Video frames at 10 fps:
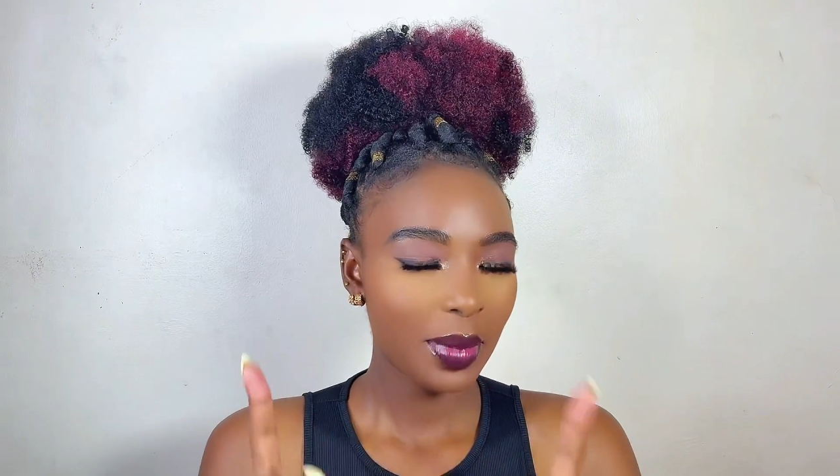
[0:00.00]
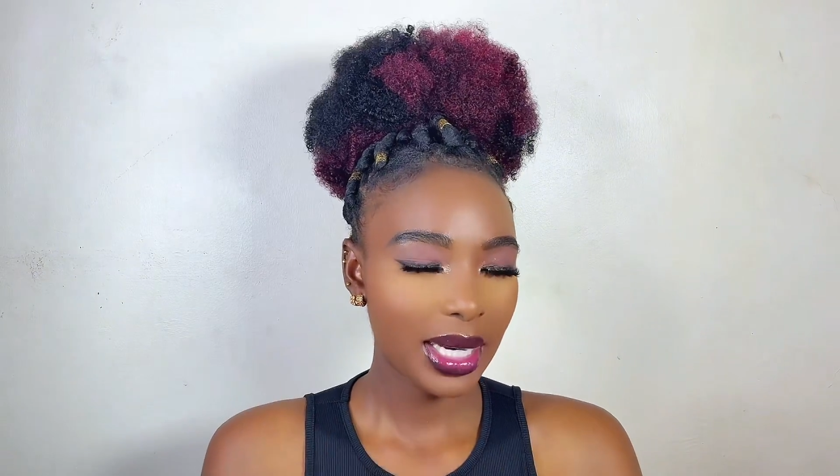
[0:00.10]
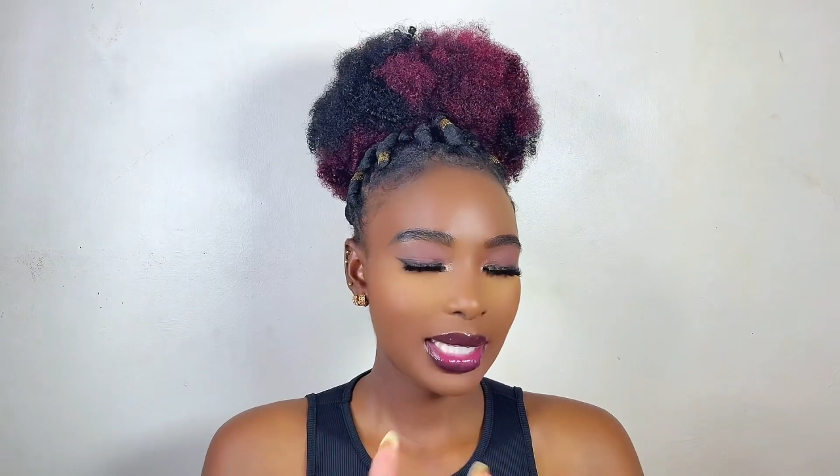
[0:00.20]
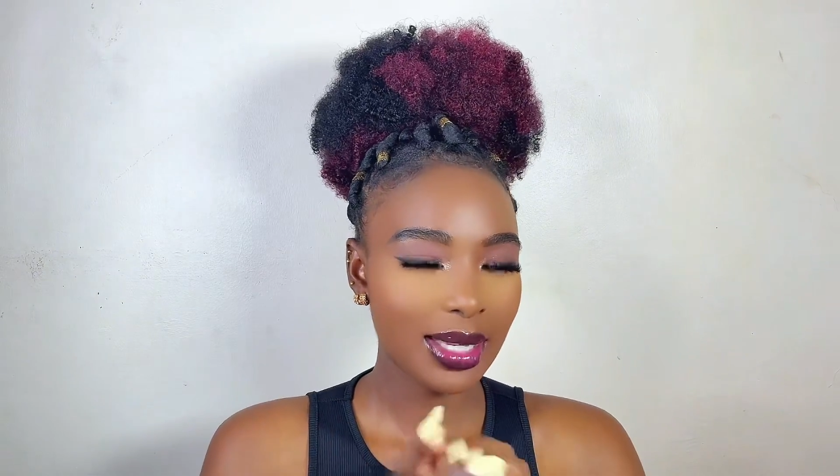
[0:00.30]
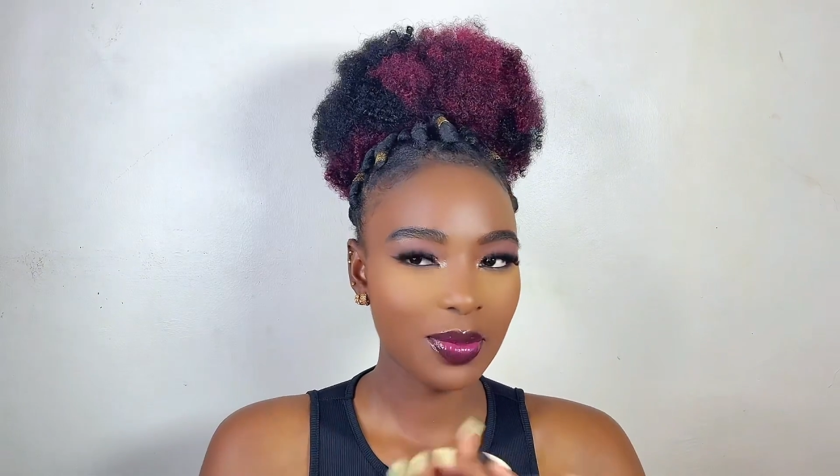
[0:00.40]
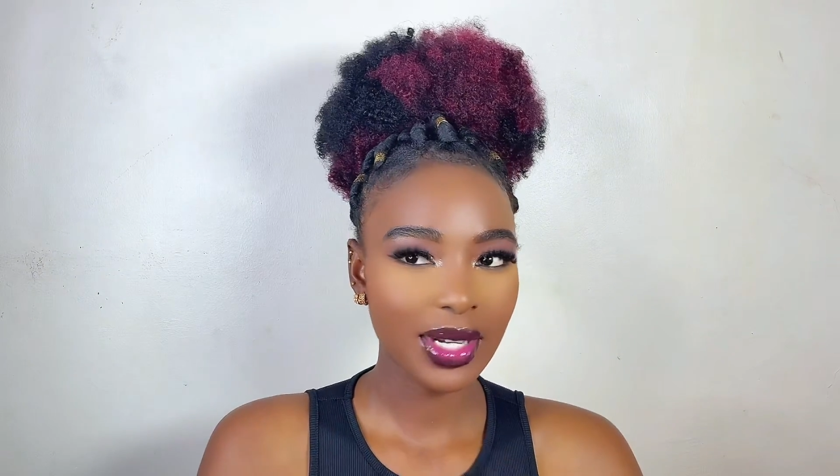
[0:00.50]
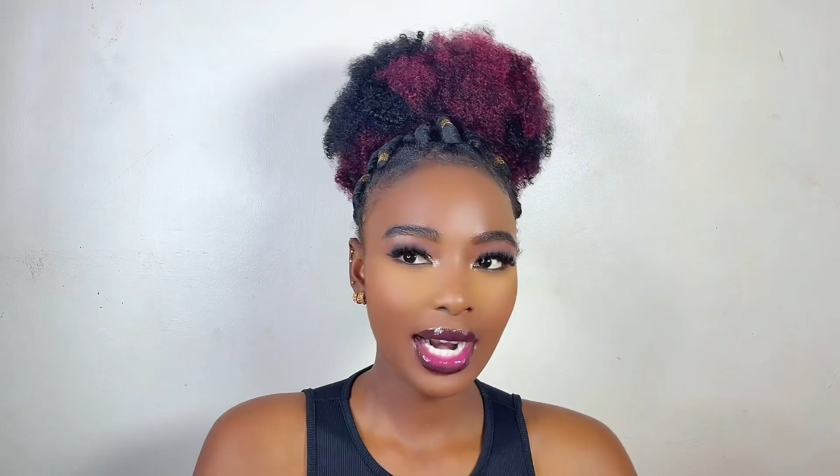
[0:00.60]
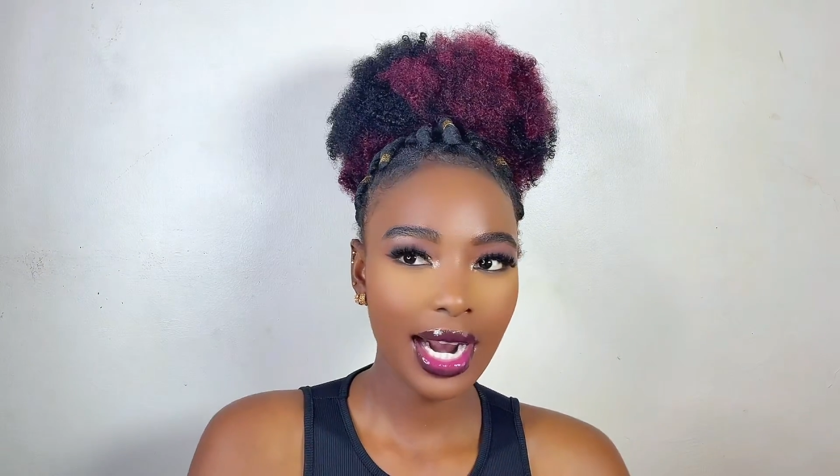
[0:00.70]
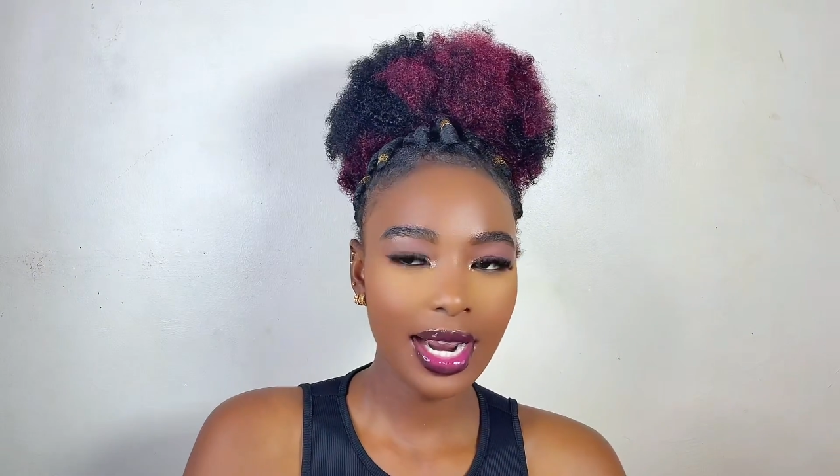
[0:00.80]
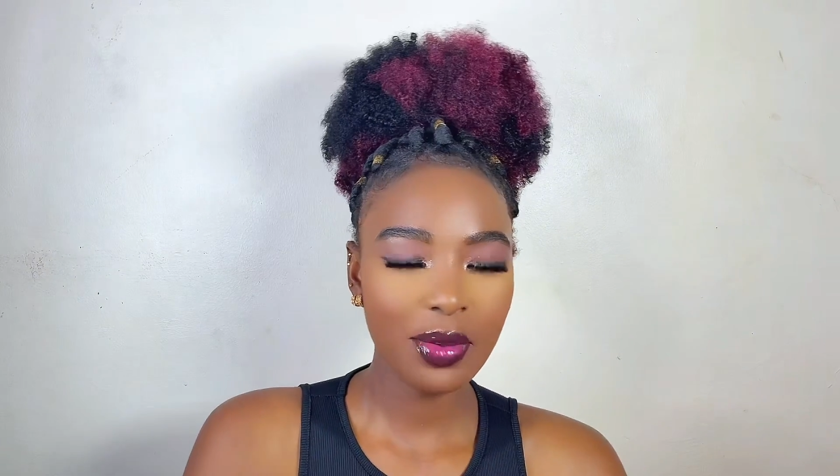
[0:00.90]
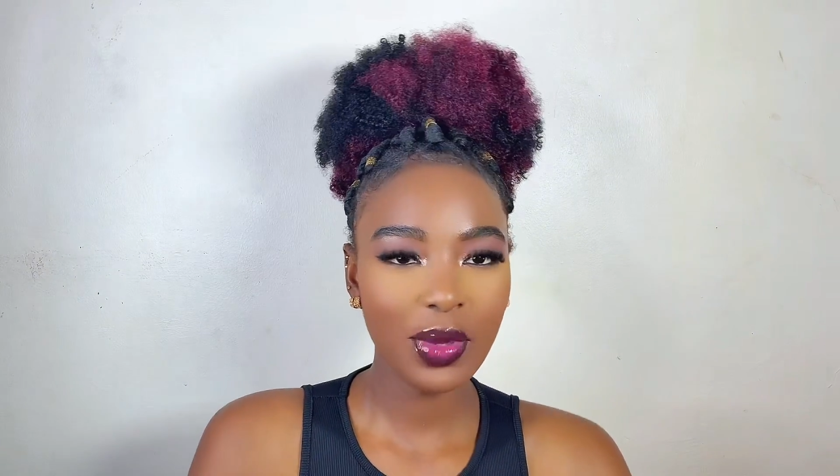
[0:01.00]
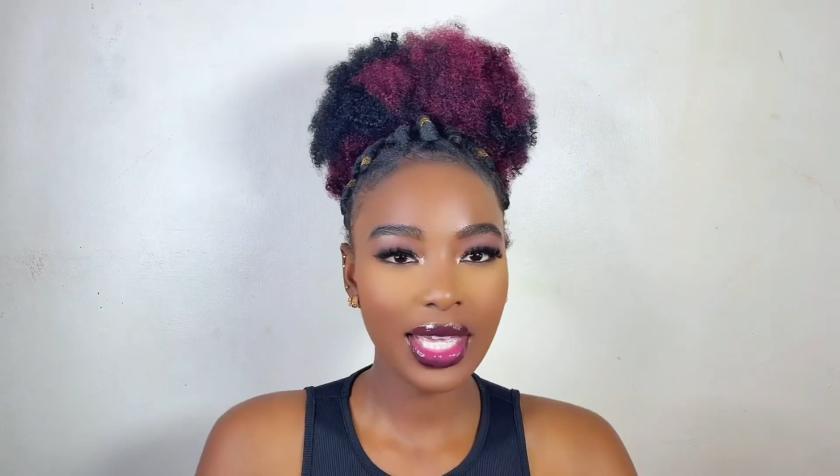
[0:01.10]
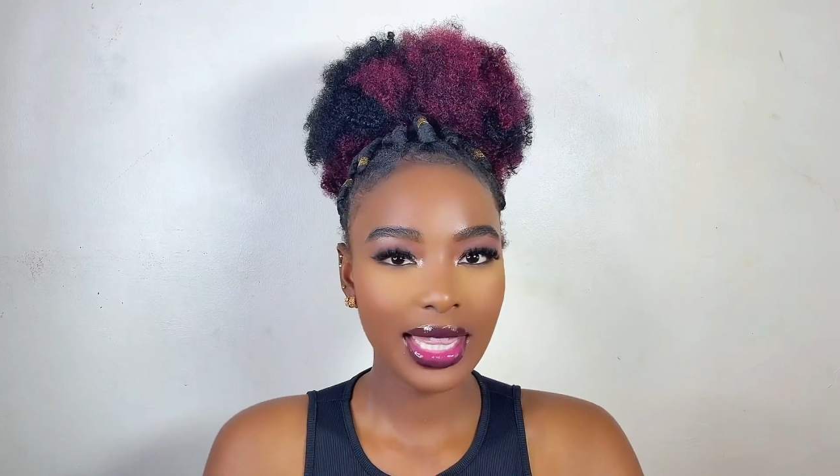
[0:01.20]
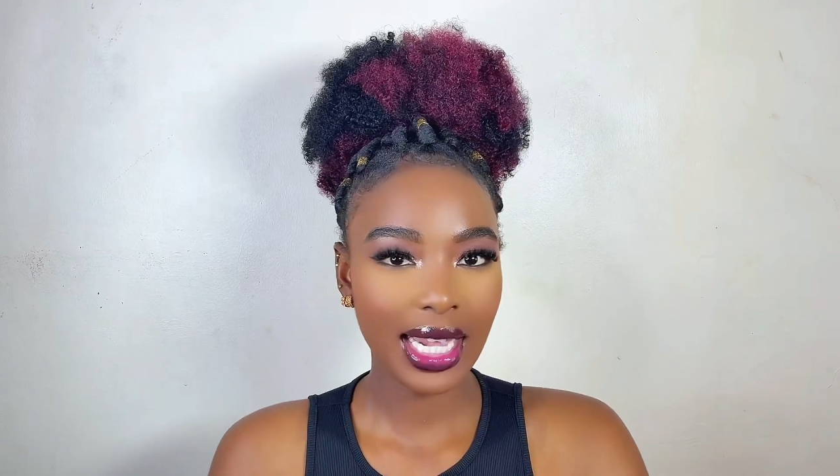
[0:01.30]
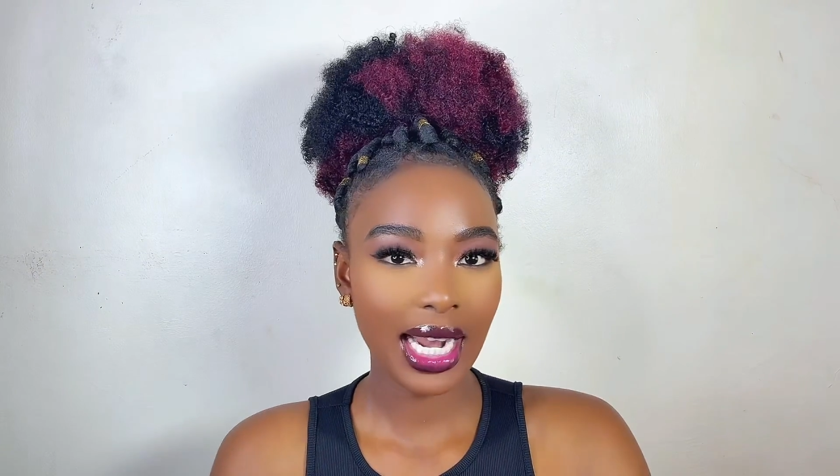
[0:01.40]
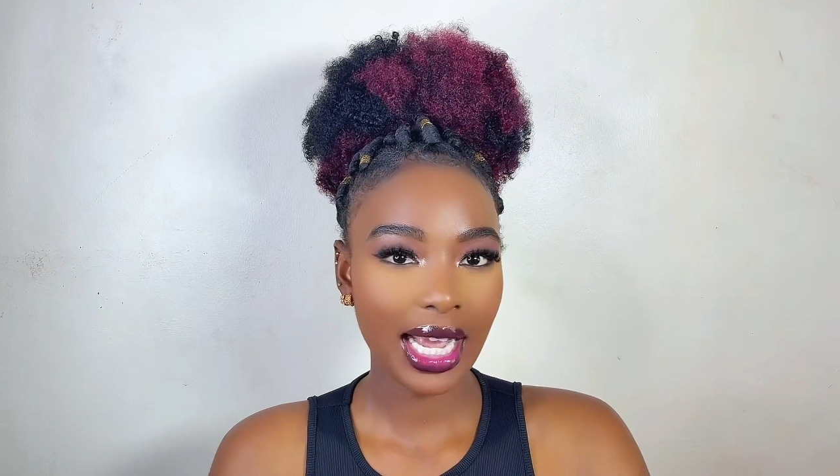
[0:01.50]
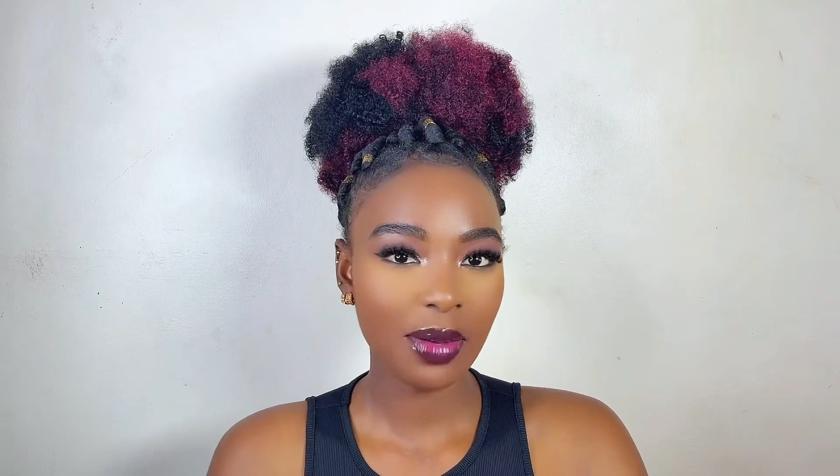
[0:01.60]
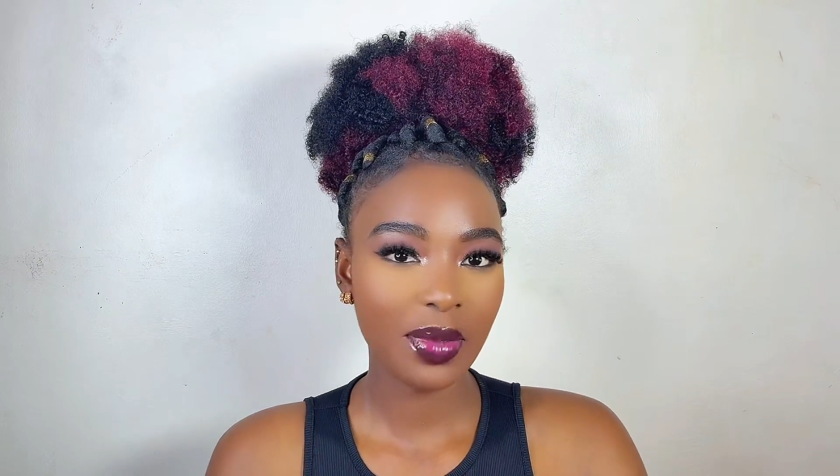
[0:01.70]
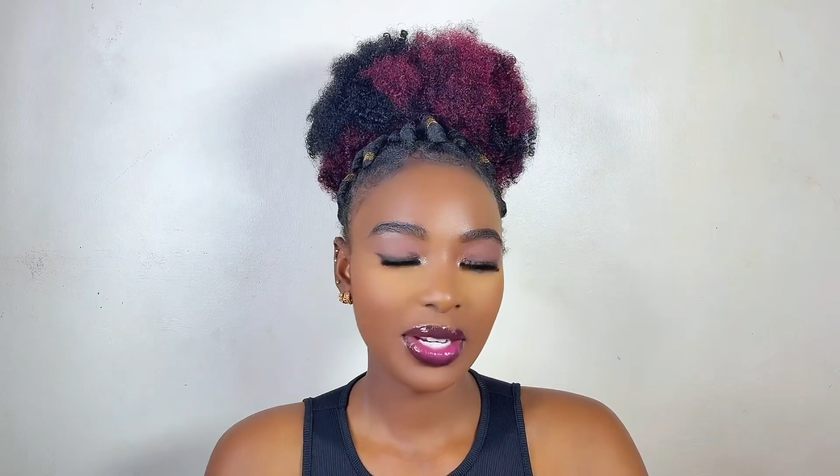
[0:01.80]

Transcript: please subscribe, hit that like